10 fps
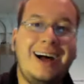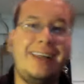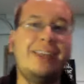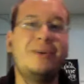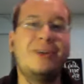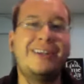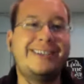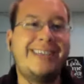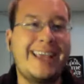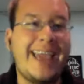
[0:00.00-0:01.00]
uh, the
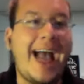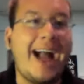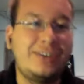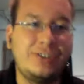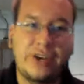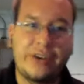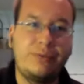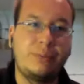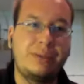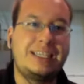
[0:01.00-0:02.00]
ability to take actions
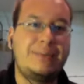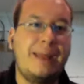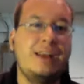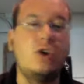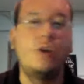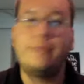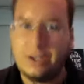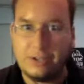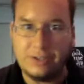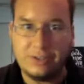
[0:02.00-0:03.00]
directly from expanded
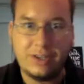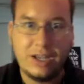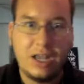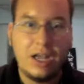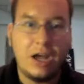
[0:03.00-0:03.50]
notifications.